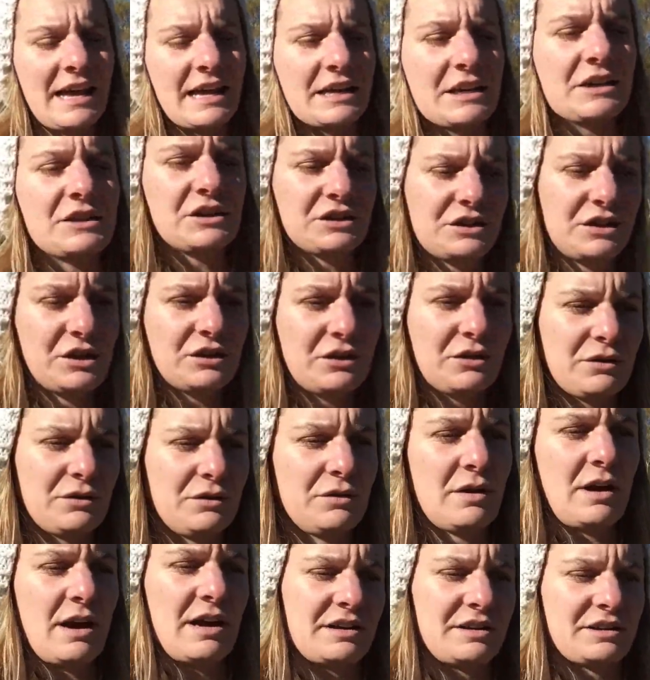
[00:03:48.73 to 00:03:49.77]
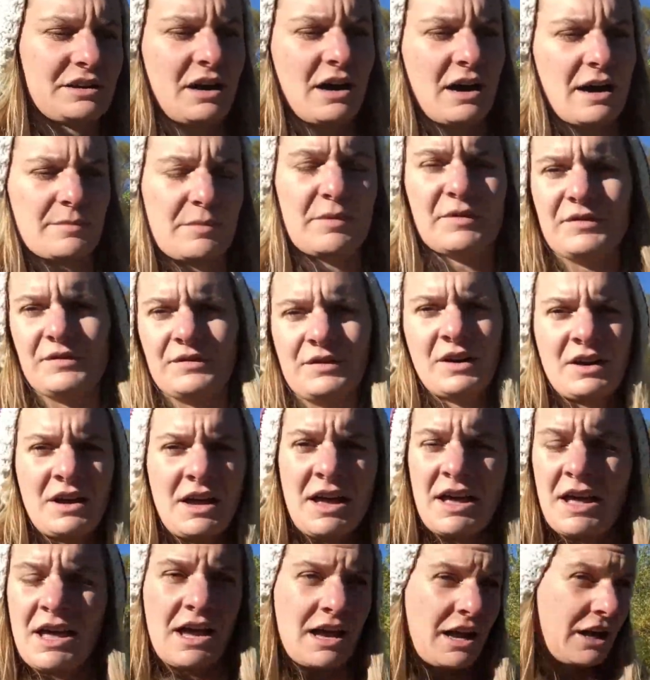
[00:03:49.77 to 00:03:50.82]
into a time of
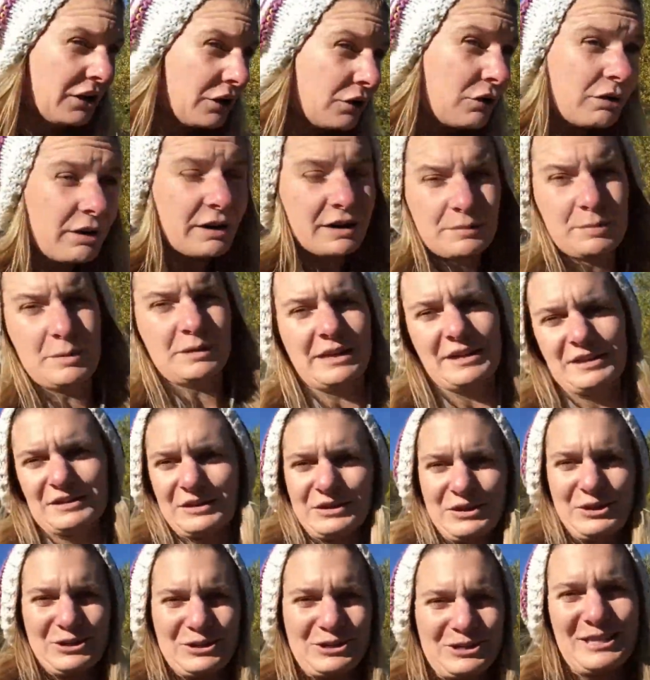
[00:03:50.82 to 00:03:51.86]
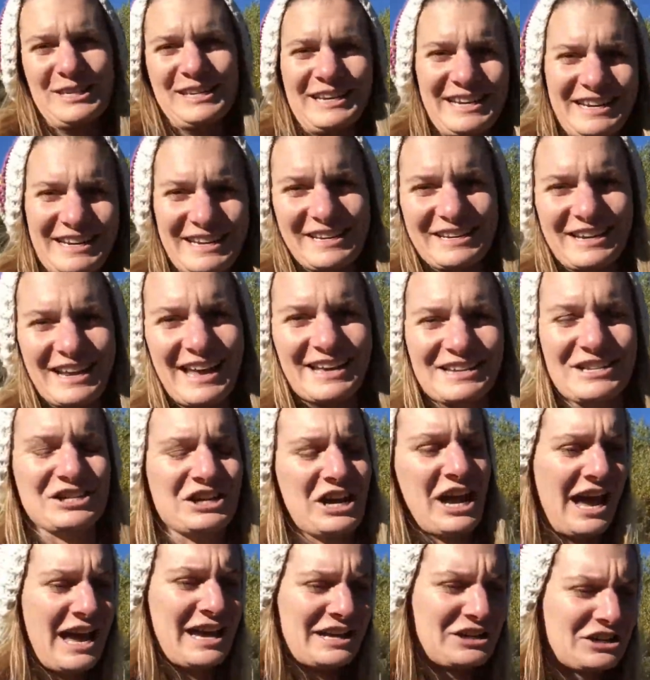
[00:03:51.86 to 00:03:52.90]
incredible uncertainty and
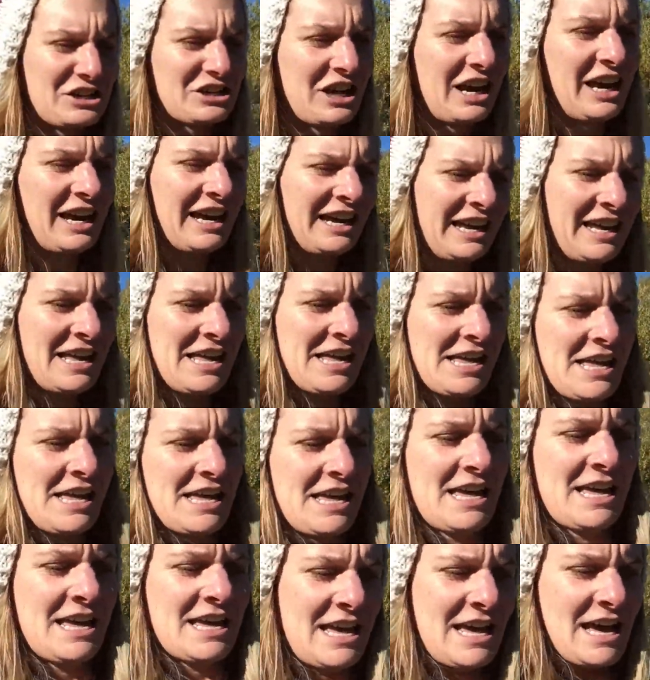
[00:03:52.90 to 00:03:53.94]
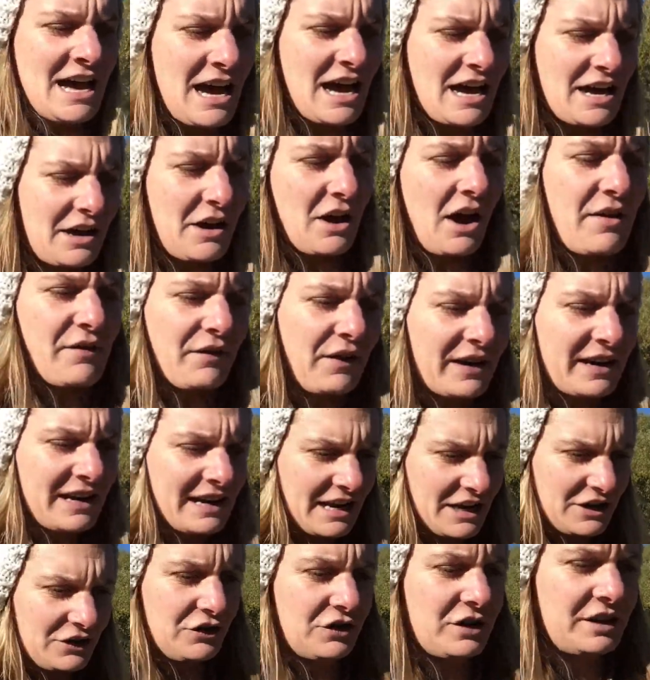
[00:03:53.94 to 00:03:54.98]
change, I find
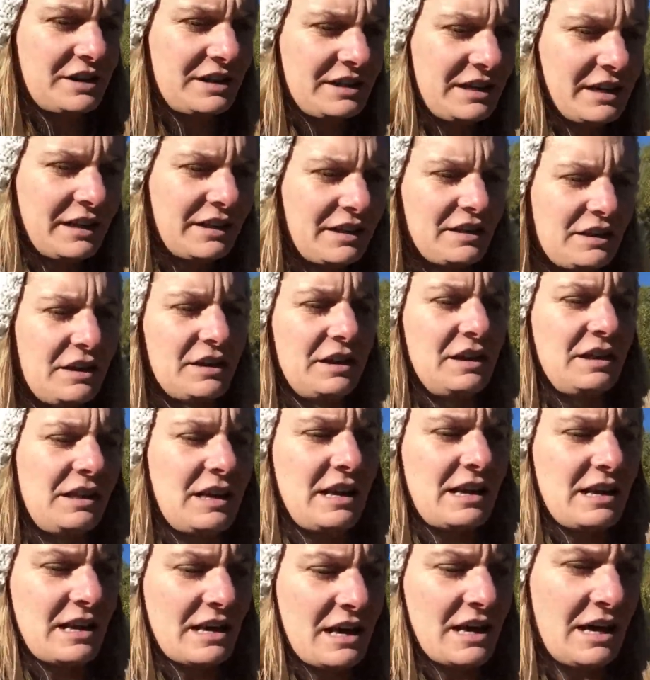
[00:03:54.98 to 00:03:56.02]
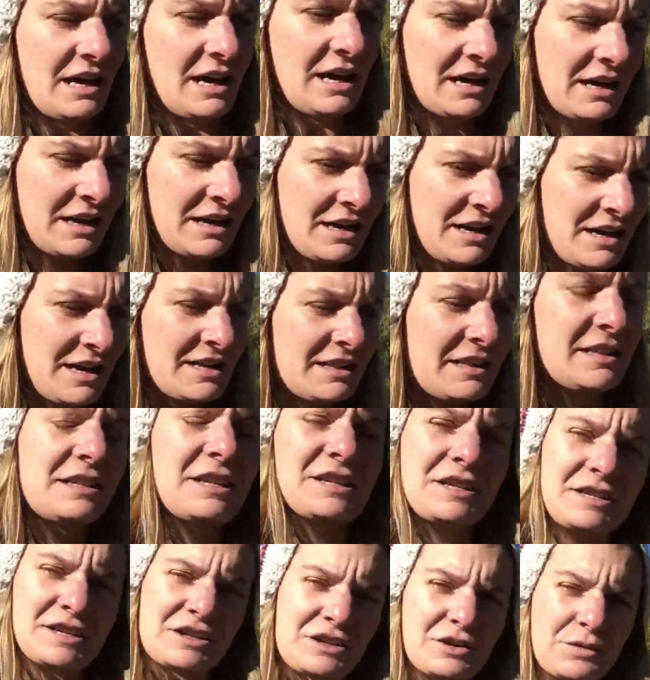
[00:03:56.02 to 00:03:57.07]
it interesting that the
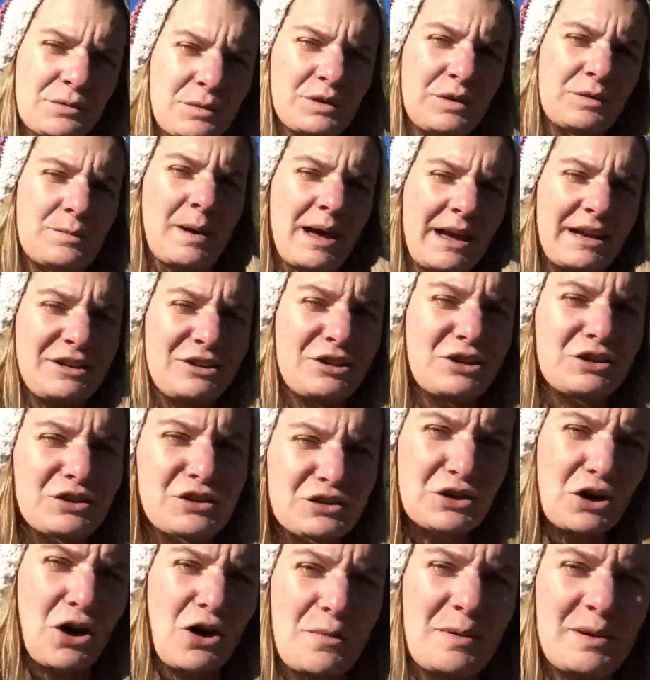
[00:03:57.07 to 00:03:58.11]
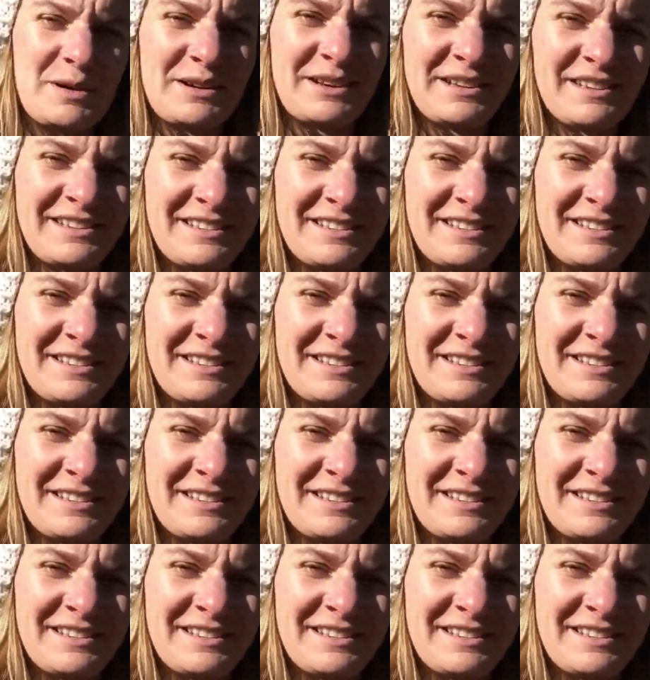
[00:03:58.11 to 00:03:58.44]
decision was made to stop.